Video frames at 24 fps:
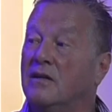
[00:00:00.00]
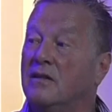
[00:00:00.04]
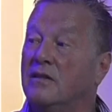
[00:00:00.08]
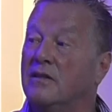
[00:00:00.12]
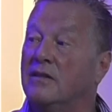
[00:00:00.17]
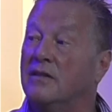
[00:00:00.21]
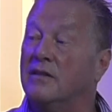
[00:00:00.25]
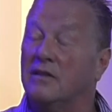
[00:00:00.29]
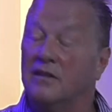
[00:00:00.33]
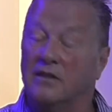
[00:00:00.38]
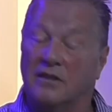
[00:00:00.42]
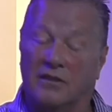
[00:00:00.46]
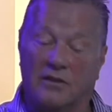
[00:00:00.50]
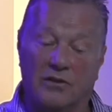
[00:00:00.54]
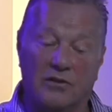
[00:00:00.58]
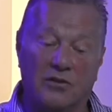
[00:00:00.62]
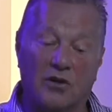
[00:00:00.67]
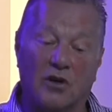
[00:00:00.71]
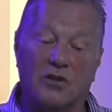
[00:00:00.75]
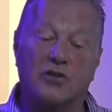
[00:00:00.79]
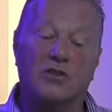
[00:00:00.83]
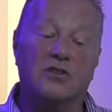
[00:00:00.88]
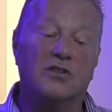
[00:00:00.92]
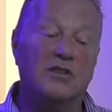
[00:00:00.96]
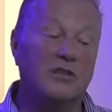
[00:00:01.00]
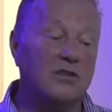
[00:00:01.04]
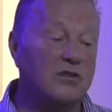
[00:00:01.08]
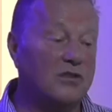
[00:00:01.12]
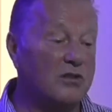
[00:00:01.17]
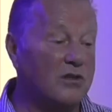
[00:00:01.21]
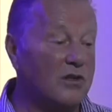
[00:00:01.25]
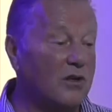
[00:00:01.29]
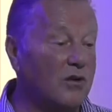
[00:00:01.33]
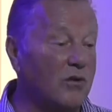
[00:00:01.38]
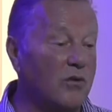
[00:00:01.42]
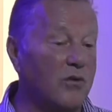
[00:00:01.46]
The nurses
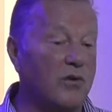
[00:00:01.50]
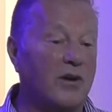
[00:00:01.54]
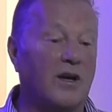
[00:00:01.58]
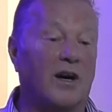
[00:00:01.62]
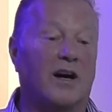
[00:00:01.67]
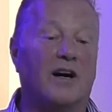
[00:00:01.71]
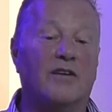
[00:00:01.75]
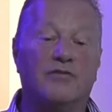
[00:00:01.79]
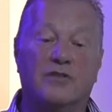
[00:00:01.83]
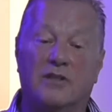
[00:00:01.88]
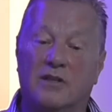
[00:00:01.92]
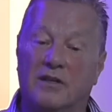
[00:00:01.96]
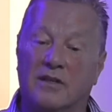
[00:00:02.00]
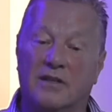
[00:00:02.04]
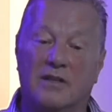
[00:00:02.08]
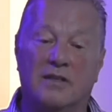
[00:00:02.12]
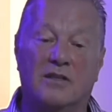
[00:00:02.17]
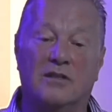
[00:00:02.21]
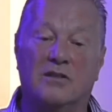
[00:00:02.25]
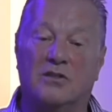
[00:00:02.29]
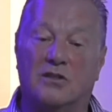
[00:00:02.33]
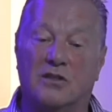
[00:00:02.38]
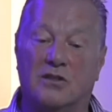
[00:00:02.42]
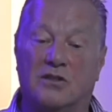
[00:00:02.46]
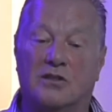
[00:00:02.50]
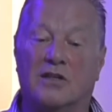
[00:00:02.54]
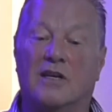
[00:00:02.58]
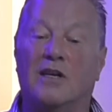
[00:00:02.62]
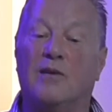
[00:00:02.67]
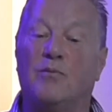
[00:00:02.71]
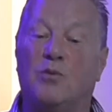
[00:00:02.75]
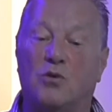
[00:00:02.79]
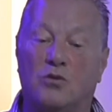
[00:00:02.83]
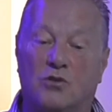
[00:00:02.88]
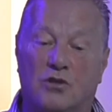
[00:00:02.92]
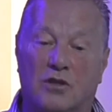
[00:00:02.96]
that look after these
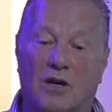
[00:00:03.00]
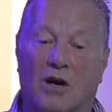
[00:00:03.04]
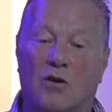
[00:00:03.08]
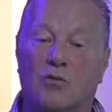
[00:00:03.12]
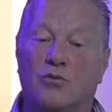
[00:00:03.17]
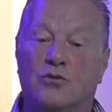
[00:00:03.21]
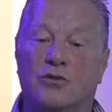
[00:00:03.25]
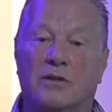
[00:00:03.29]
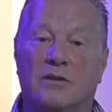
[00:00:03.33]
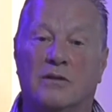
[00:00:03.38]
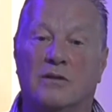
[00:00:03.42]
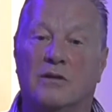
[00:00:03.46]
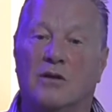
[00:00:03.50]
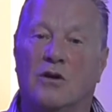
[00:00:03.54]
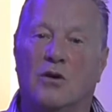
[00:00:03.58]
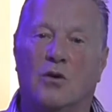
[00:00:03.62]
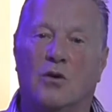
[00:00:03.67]
disabled children